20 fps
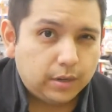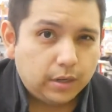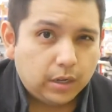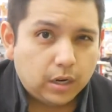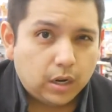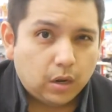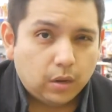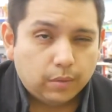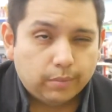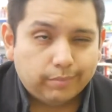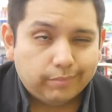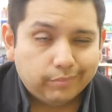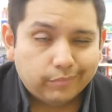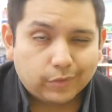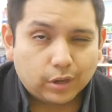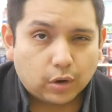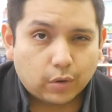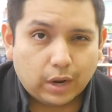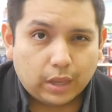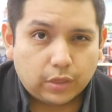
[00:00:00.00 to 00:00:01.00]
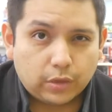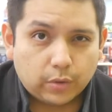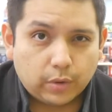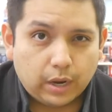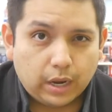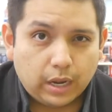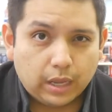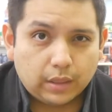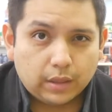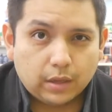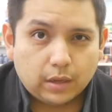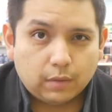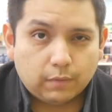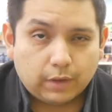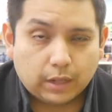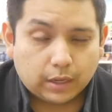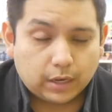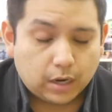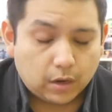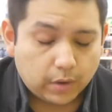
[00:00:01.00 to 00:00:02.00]
the grade 3 and the
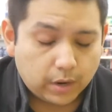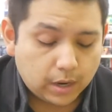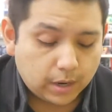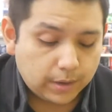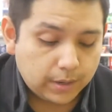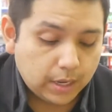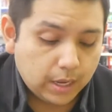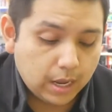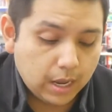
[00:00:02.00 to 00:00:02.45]
Valkyrion.